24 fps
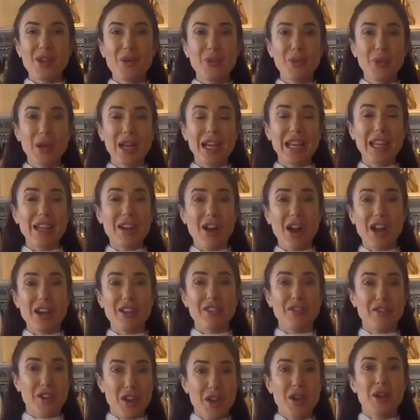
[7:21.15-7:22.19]
really kind
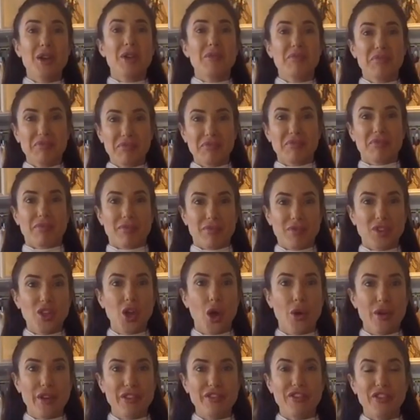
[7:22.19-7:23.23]
of
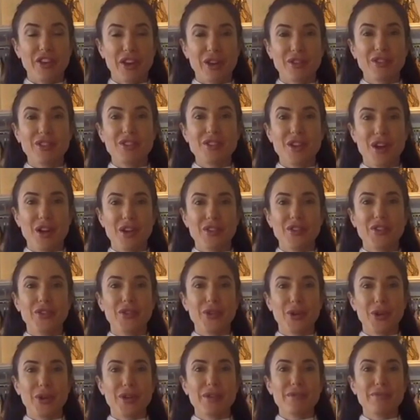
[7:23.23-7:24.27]
going for it on the dance
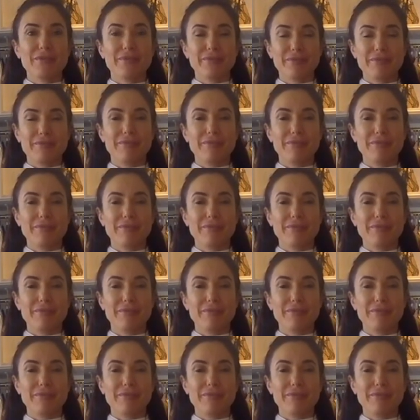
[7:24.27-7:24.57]
floor and